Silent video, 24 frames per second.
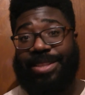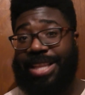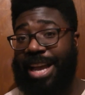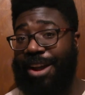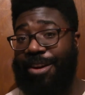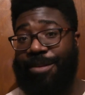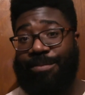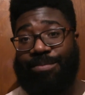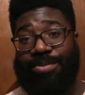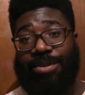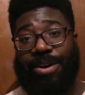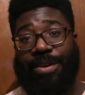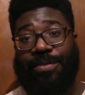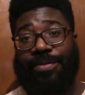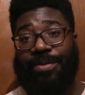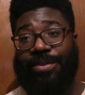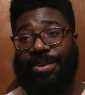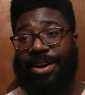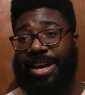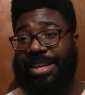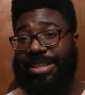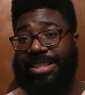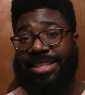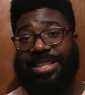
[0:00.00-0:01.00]
Darren
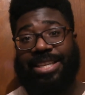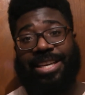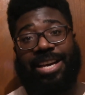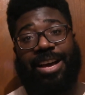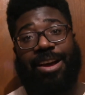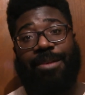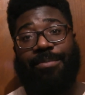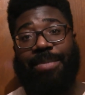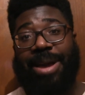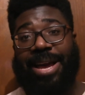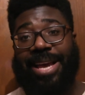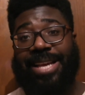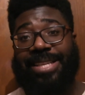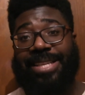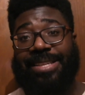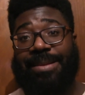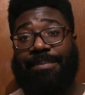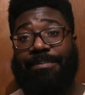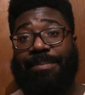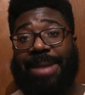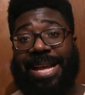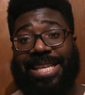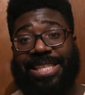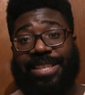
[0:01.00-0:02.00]
Bravo, as I said, comeback is
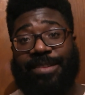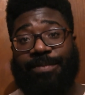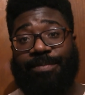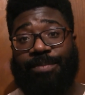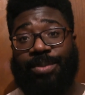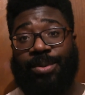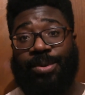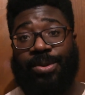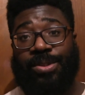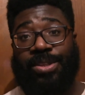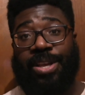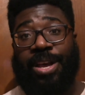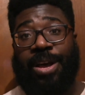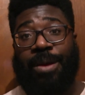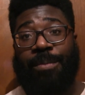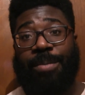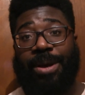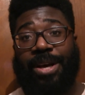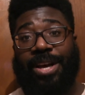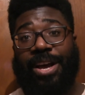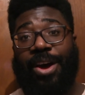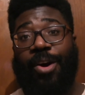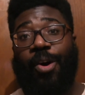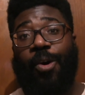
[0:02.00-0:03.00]
a massive boost,
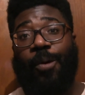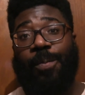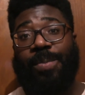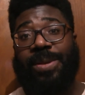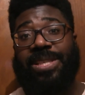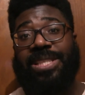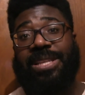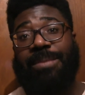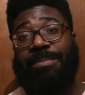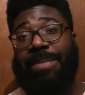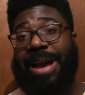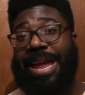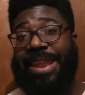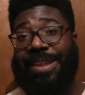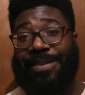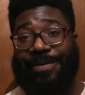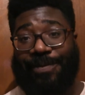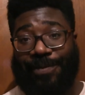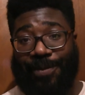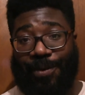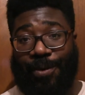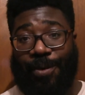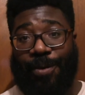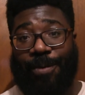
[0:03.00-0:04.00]
but Hope is the man in
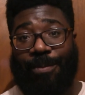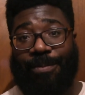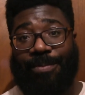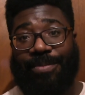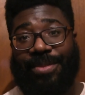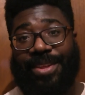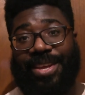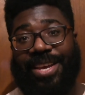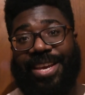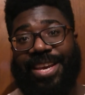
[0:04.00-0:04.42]
form.